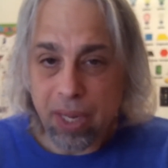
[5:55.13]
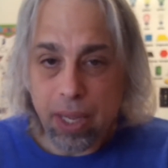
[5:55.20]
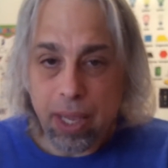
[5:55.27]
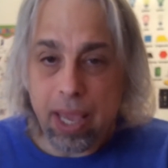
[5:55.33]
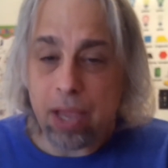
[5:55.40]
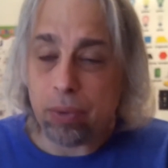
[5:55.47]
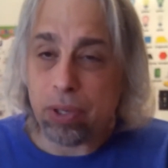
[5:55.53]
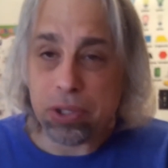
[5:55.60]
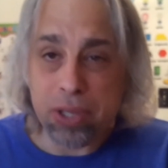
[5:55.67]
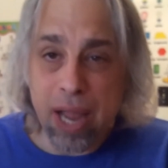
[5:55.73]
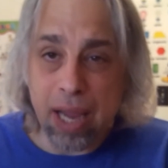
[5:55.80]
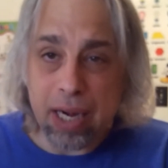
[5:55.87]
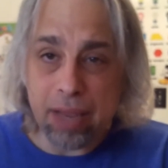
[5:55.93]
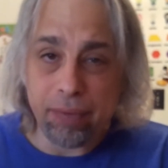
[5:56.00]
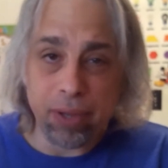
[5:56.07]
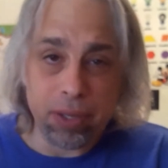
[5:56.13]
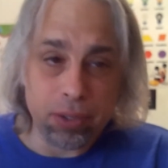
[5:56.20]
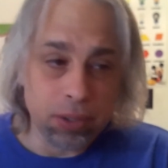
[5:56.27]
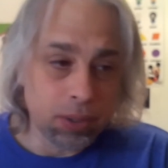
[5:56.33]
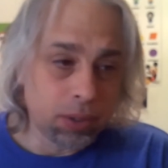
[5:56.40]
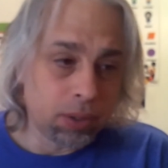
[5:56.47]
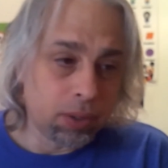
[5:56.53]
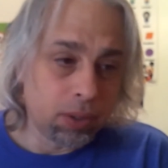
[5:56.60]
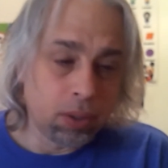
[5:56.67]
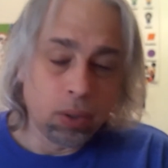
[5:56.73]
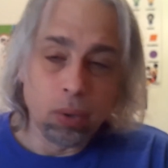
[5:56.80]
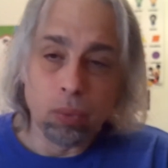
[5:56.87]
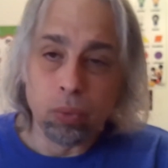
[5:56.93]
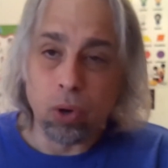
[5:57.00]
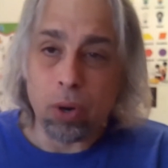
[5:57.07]
He was not even
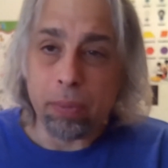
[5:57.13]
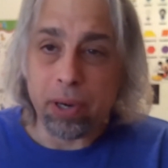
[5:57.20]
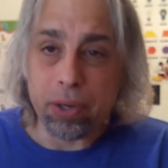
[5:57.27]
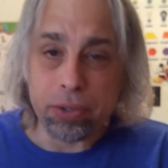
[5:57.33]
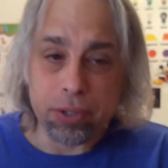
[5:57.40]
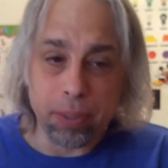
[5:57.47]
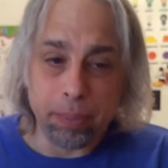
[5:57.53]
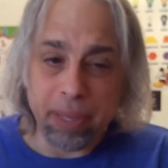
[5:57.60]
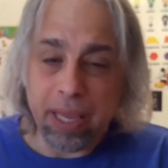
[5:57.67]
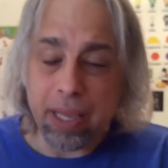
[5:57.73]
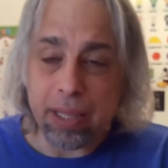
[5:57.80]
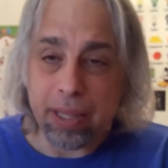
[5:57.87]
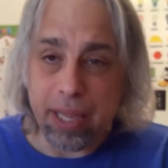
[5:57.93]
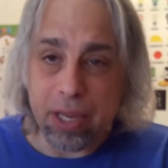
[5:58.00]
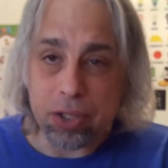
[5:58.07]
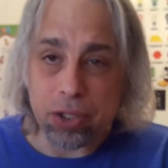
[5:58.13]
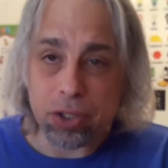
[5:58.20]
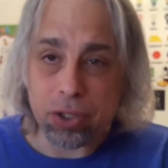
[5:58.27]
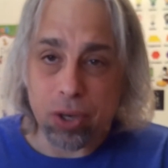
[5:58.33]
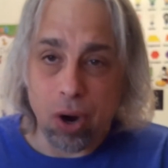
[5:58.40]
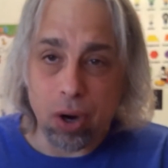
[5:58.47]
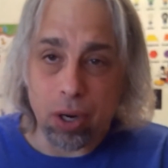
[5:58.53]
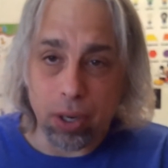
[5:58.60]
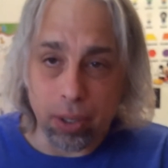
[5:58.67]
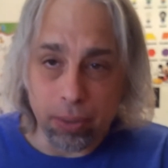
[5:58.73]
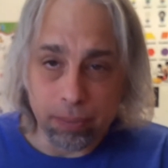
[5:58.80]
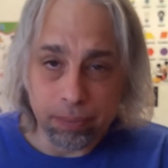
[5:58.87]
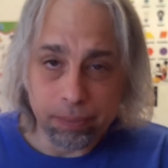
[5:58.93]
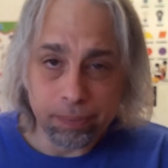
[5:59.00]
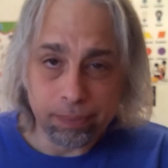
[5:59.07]
rumored to be the starter
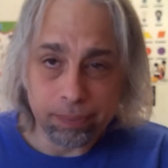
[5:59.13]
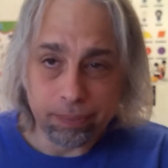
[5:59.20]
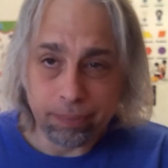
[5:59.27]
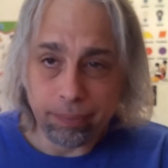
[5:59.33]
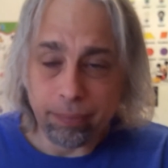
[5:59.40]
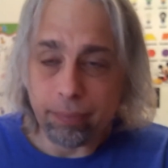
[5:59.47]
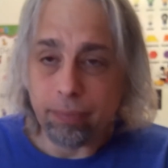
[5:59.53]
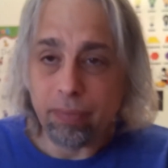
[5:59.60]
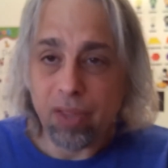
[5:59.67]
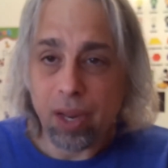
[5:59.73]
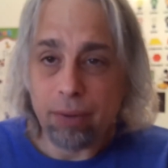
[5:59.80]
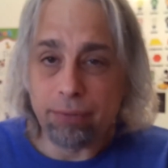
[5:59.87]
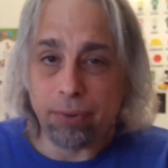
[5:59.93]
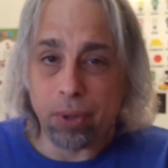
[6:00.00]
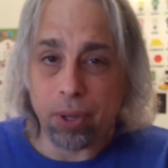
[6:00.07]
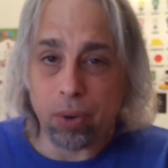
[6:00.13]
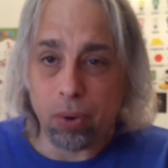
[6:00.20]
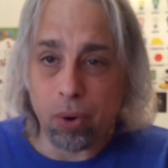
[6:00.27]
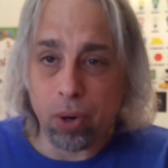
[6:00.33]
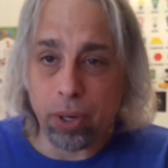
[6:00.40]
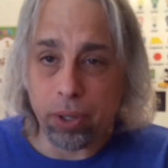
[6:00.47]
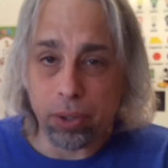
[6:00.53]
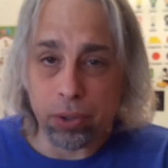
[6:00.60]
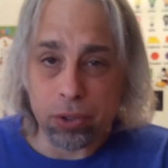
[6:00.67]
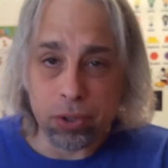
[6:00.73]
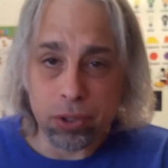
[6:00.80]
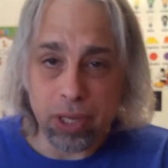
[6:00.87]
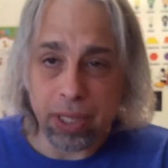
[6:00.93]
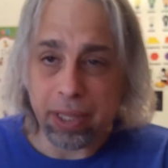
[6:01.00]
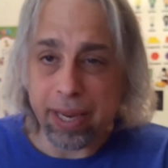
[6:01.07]
for the
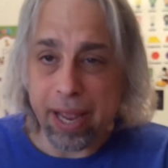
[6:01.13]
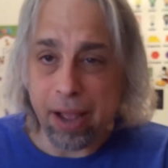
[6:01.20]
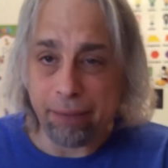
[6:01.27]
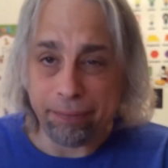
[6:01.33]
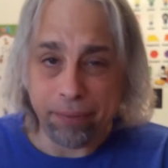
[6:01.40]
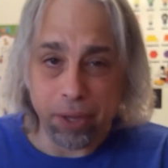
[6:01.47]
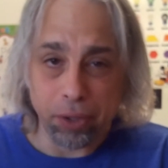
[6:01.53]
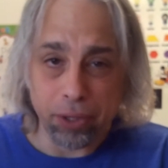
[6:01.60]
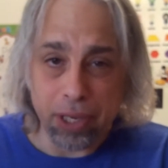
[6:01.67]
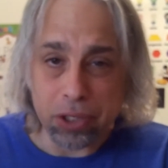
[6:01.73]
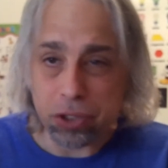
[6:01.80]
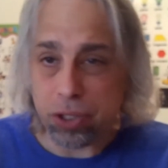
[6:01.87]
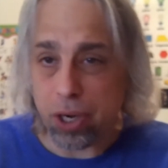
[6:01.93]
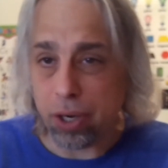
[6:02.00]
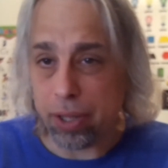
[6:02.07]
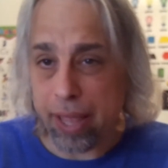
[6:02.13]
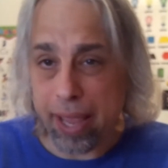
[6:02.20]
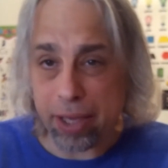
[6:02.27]
Orioles in the outfield this year. They